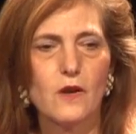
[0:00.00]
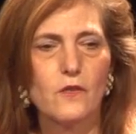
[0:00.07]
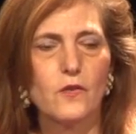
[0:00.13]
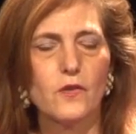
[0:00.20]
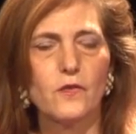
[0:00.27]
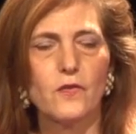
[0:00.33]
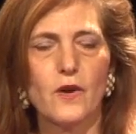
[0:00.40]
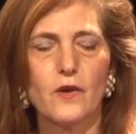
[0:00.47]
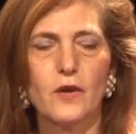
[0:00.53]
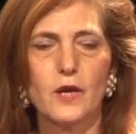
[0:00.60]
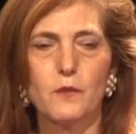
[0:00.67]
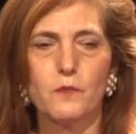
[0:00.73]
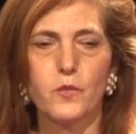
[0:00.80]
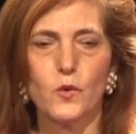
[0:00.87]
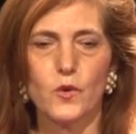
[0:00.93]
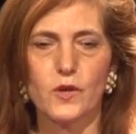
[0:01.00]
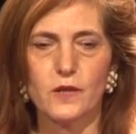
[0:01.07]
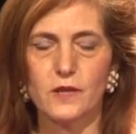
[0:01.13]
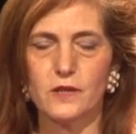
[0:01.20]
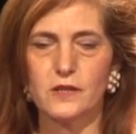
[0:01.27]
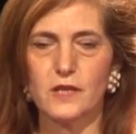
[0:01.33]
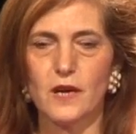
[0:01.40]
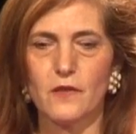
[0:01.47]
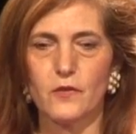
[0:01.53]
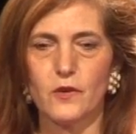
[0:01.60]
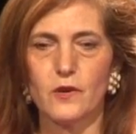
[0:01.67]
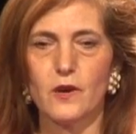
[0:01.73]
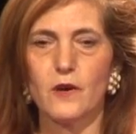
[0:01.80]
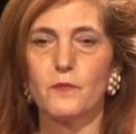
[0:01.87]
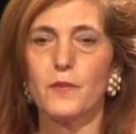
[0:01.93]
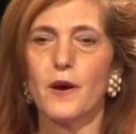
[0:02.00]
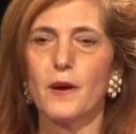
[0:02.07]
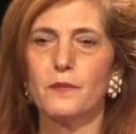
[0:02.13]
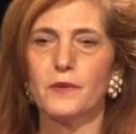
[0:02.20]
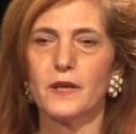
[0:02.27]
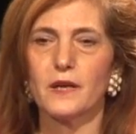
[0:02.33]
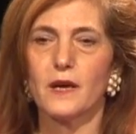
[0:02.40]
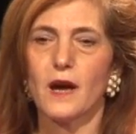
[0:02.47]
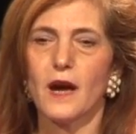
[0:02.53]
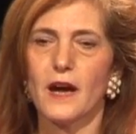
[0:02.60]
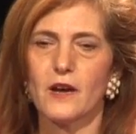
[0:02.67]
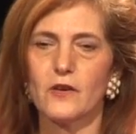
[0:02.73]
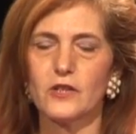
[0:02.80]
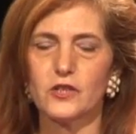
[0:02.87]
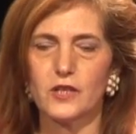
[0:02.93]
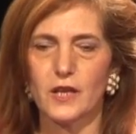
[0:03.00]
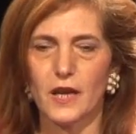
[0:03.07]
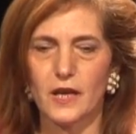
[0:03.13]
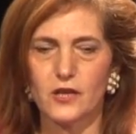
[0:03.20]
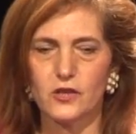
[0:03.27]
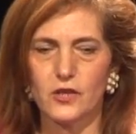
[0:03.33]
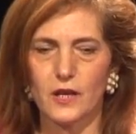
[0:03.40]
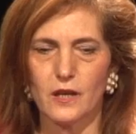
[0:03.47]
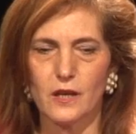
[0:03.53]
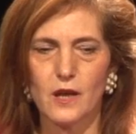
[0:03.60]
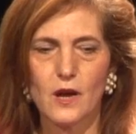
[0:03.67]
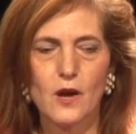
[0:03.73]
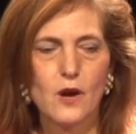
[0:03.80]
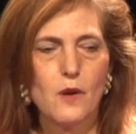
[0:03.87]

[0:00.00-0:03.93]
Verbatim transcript: for the very important endeavor of public higher education.